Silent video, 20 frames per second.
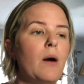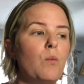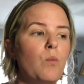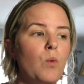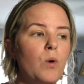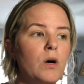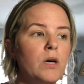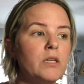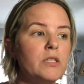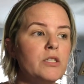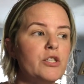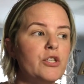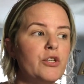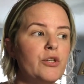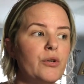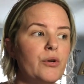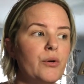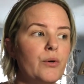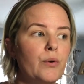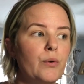I want
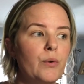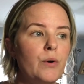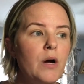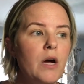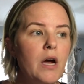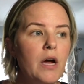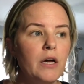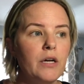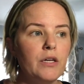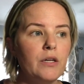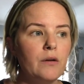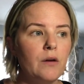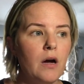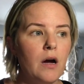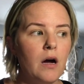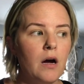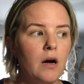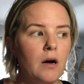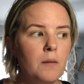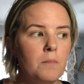to
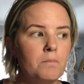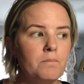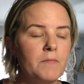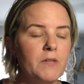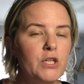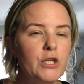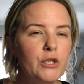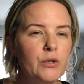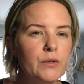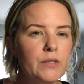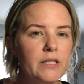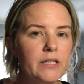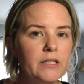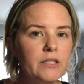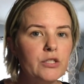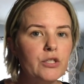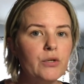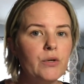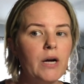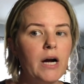um, use
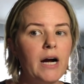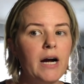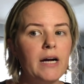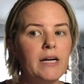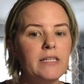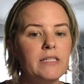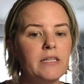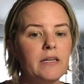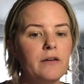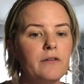it to kind